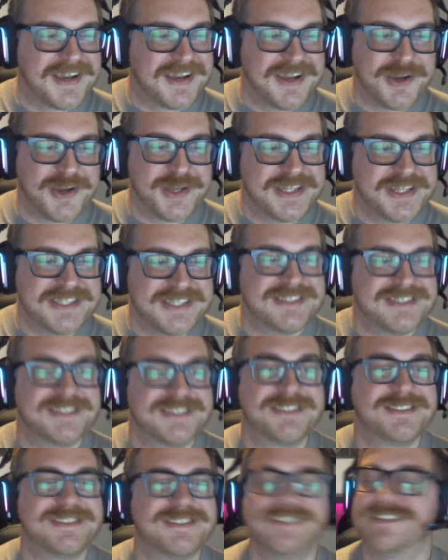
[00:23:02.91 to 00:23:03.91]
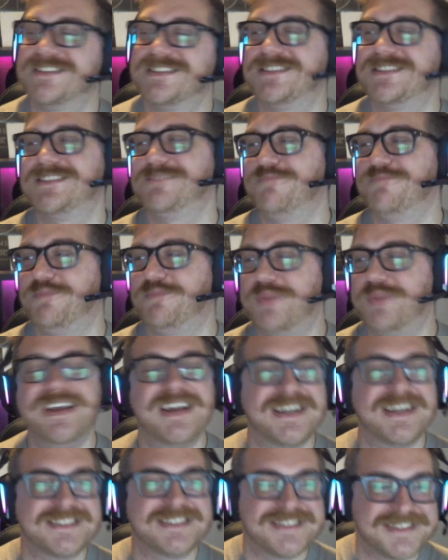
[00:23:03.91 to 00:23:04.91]
going, this is
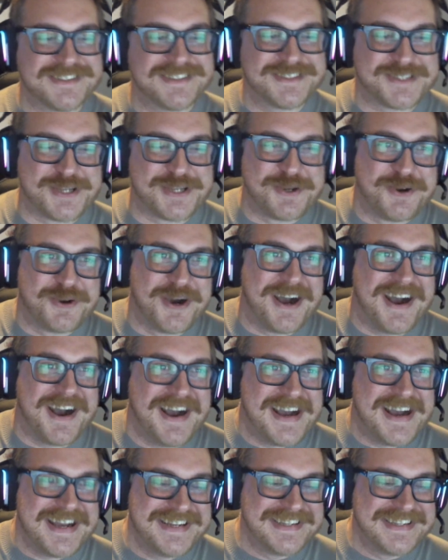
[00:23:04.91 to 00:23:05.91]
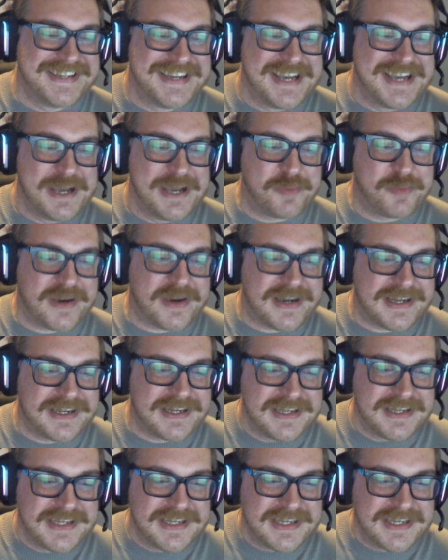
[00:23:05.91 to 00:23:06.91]
BS. This is too hard. But
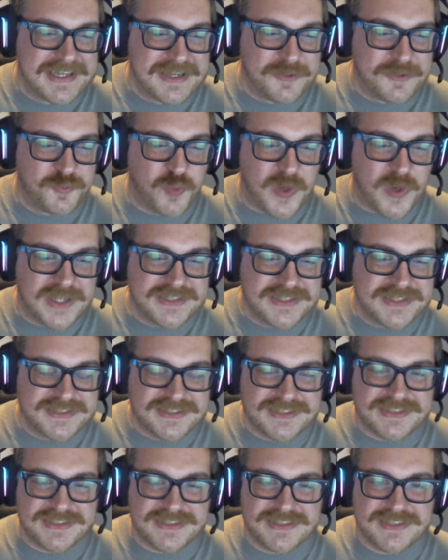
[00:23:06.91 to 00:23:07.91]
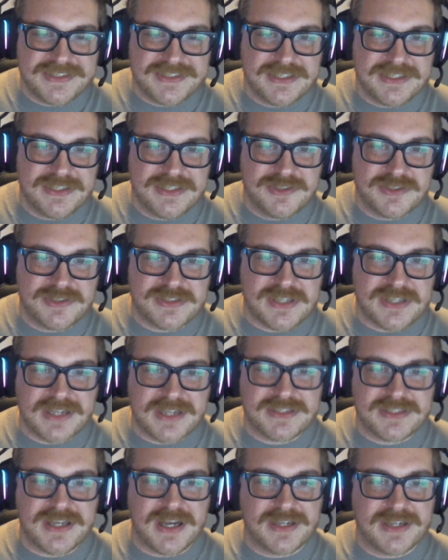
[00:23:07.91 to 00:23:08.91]
once you
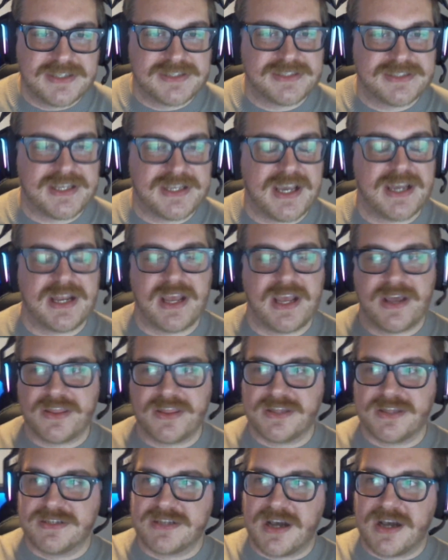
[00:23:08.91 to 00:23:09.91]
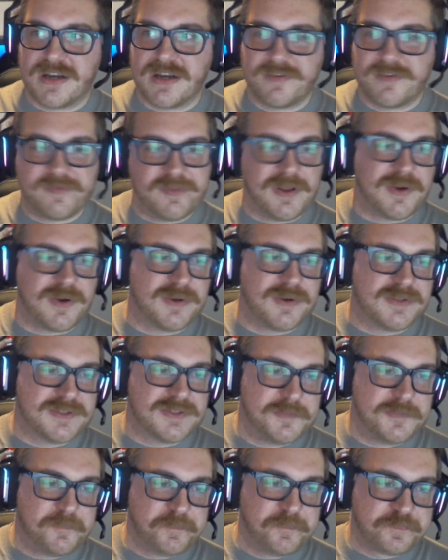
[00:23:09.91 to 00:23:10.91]
start to understand how the data
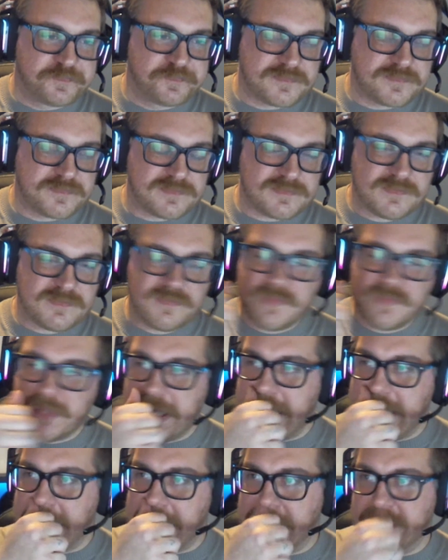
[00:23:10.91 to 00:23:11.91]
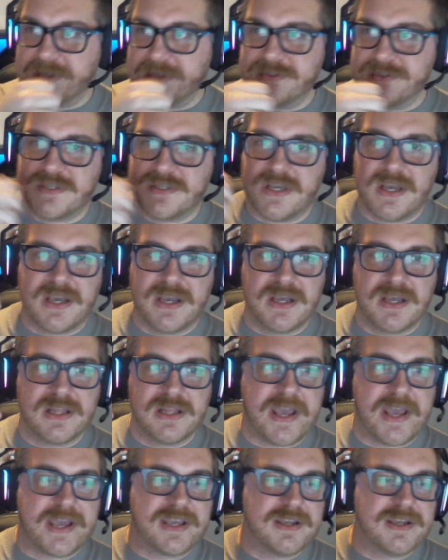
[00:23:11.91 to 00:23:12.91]
flows, and
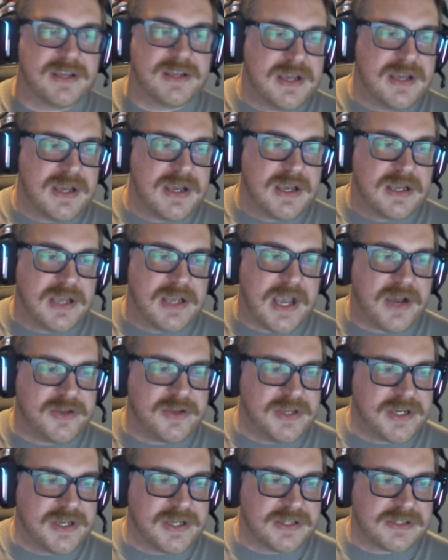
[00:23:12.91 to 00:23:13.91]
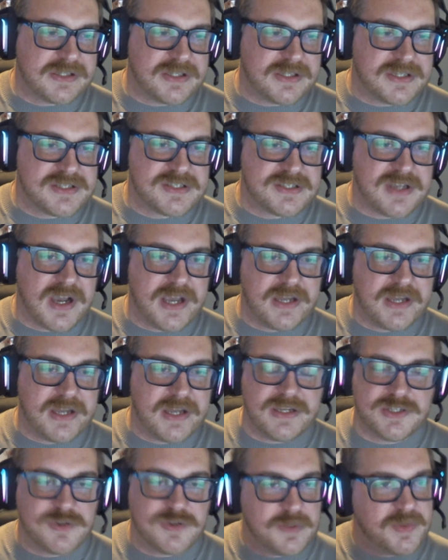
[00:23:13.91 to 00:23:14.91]
like how you can assign
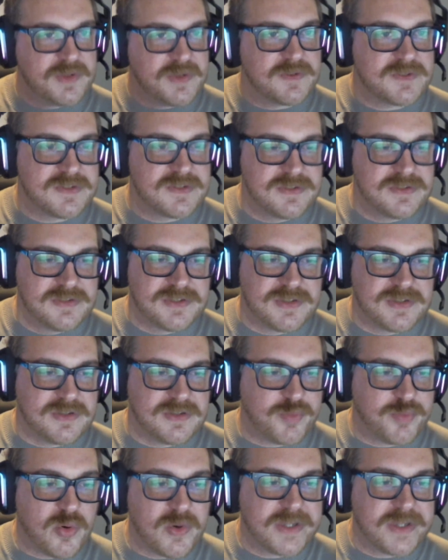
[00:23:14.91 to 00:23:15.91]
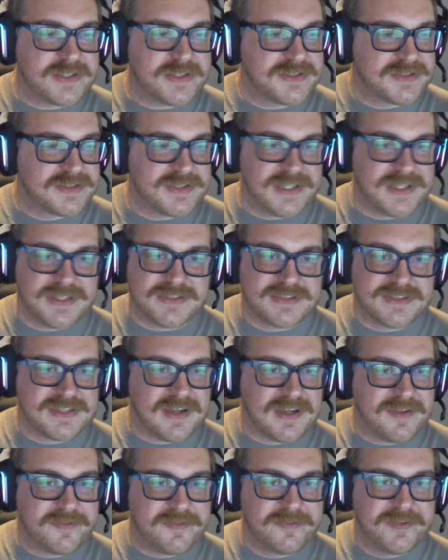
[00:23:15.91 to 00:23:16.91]
attributes to points and
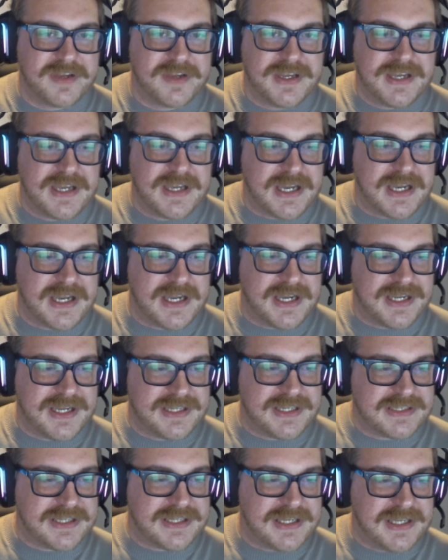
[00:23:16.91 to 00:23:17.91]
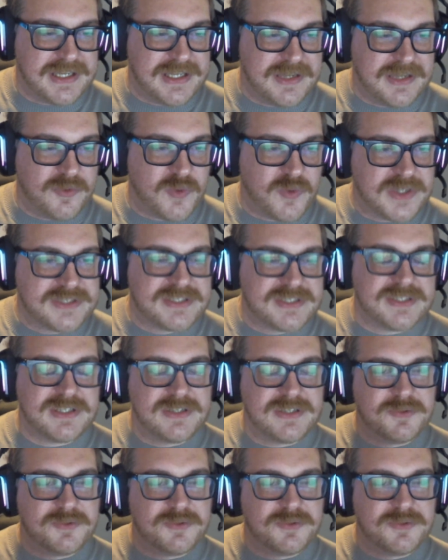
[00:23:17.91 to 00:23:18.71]
stuff, it once